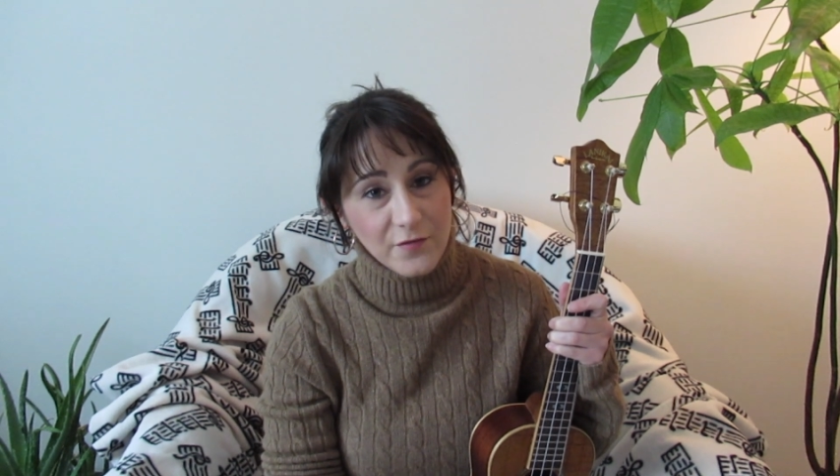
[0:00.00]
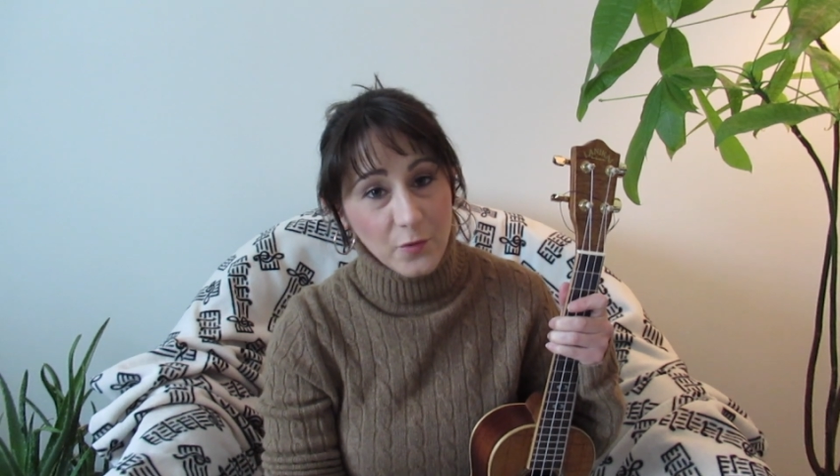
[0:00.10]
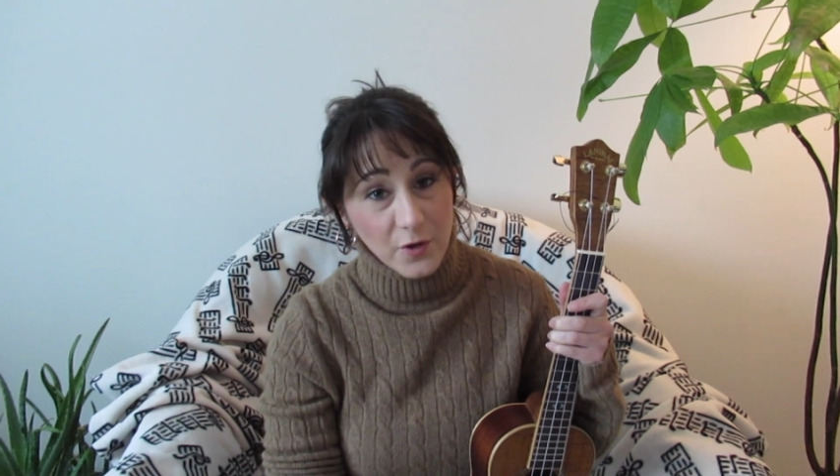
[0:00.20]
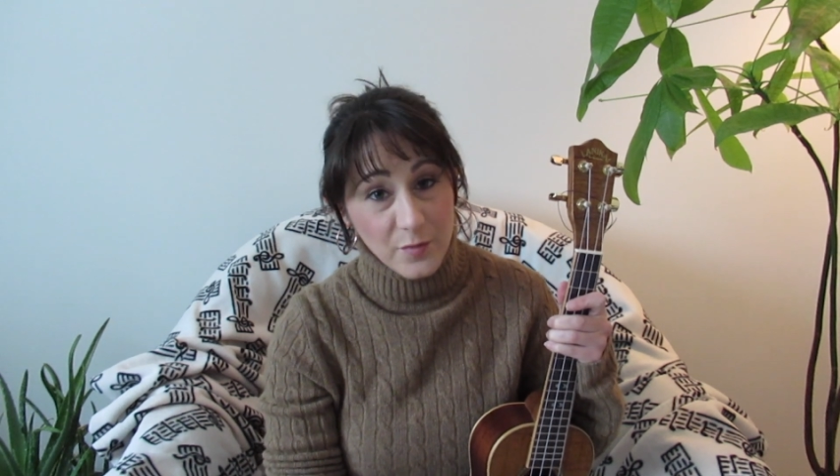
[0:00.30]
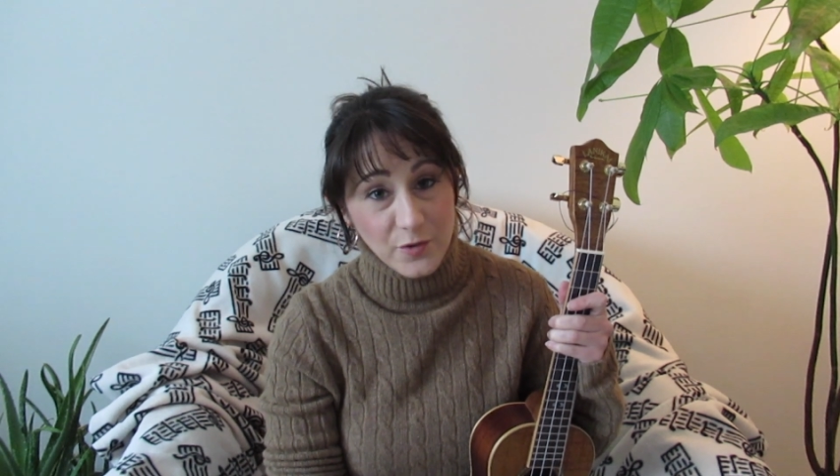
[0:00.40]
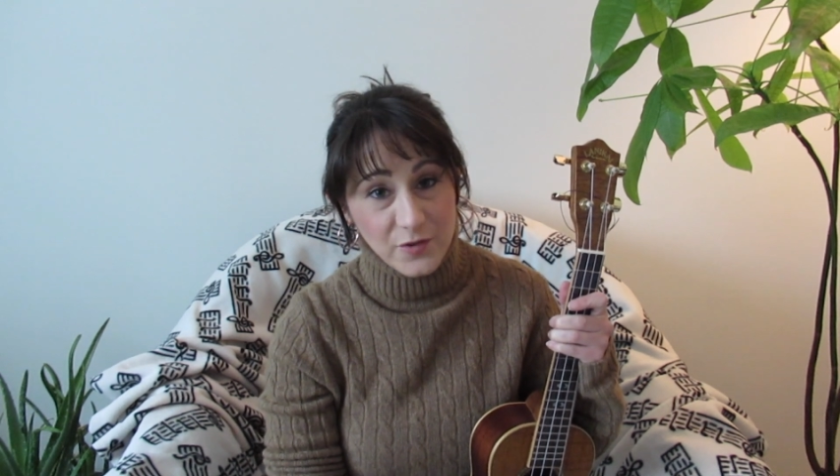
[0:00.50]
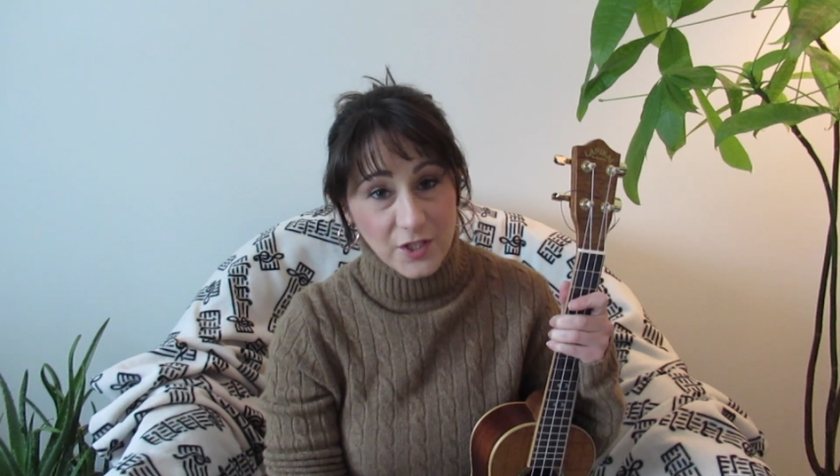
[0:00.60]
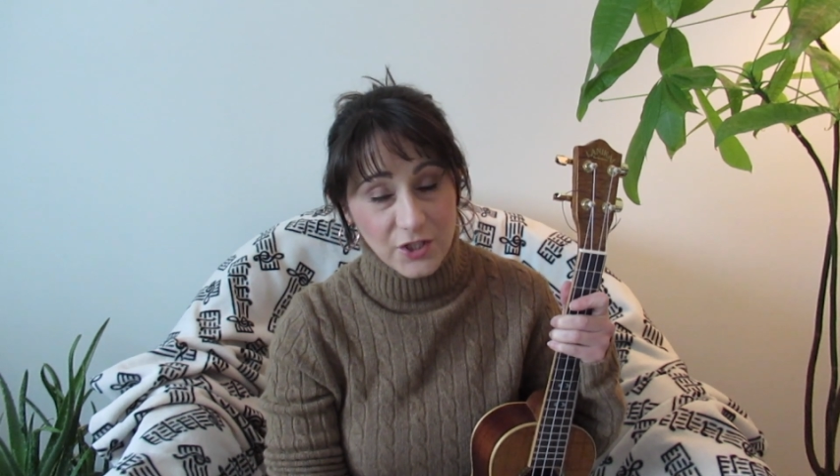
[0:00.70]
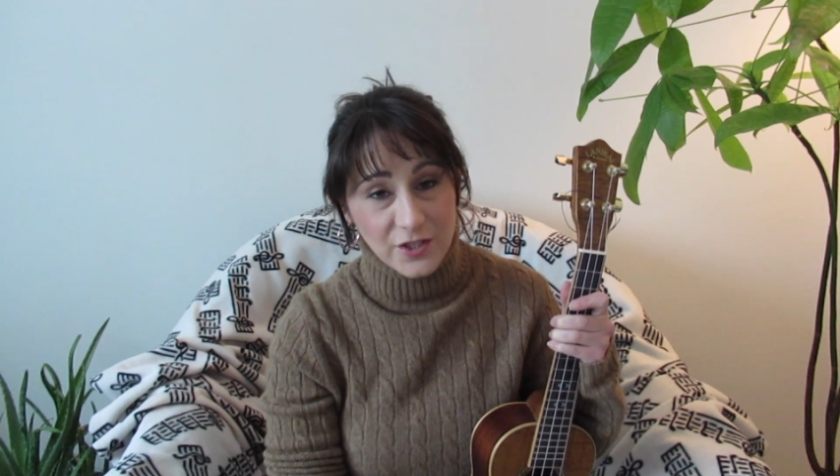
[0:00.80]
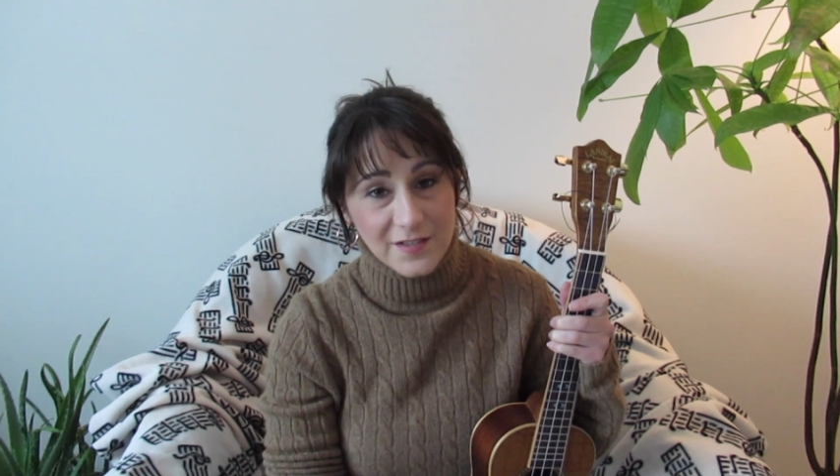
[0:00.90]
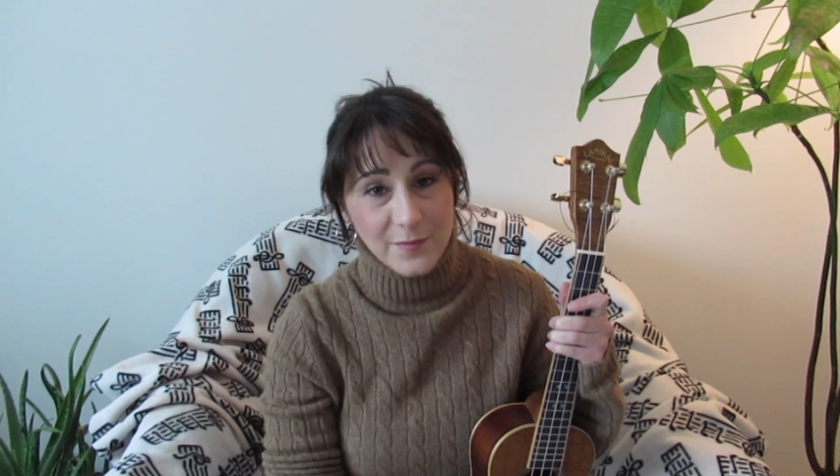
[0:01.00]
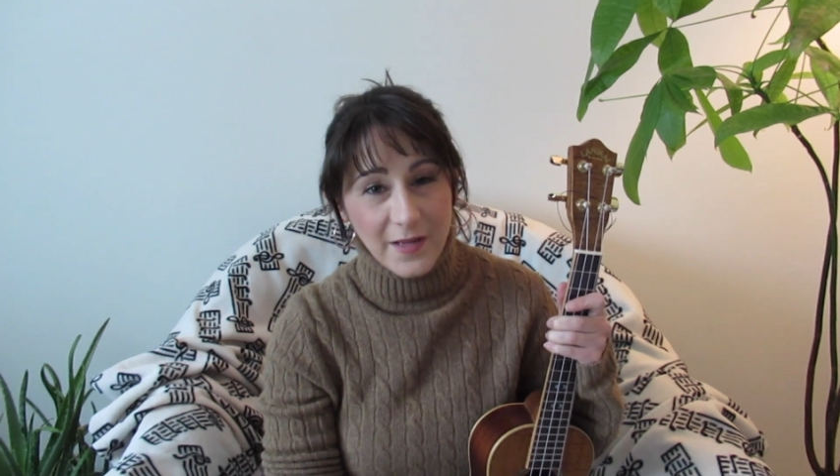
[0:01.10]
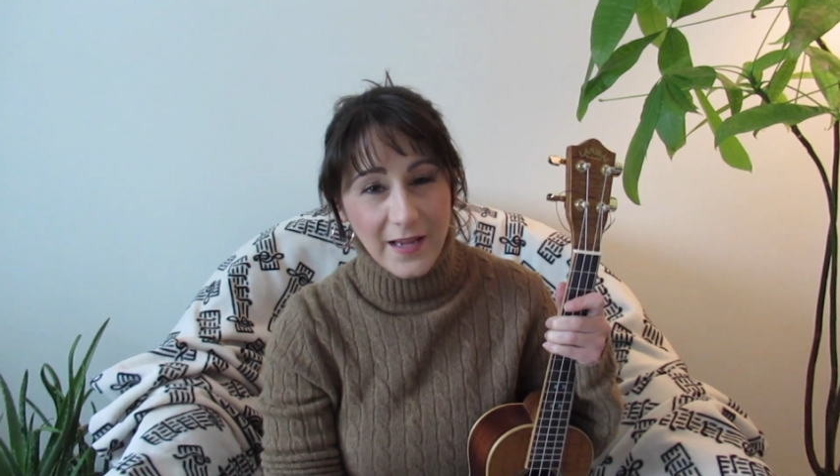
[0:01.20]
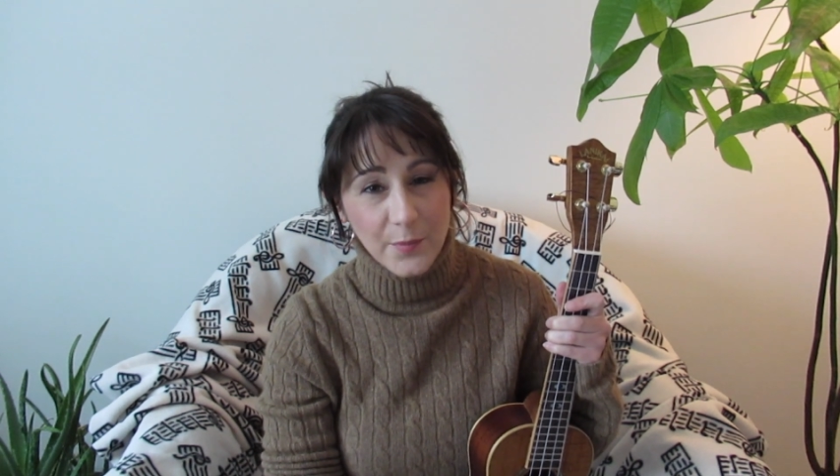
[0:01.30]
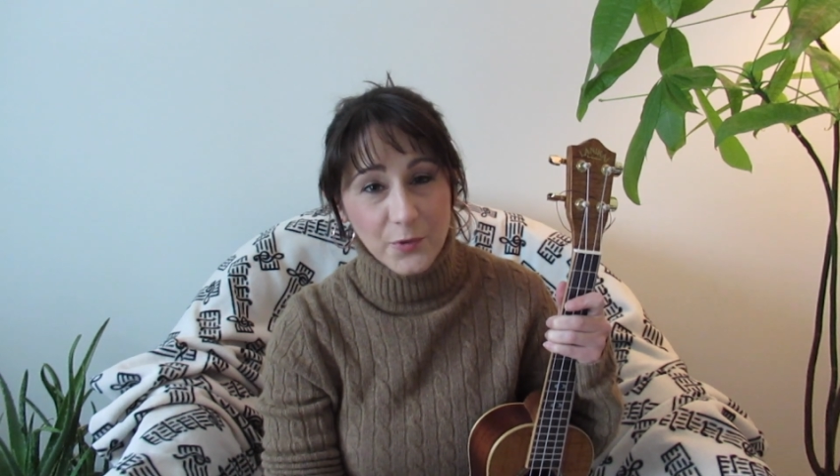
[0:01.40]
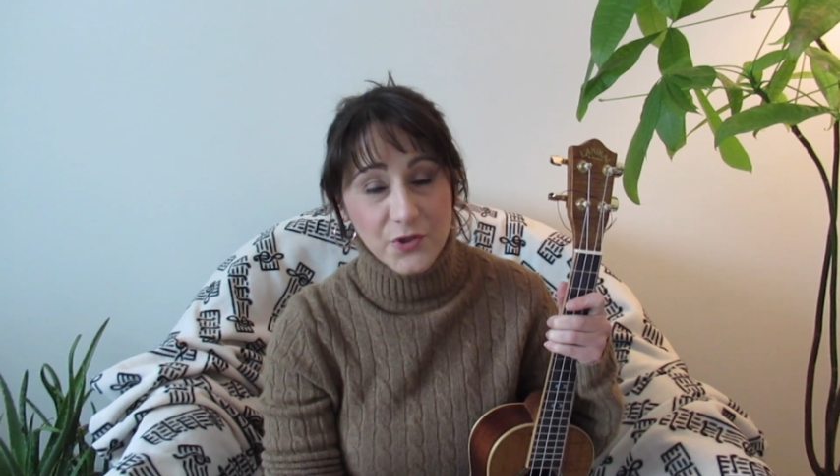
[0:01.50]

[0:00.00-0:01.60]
for a musician to be able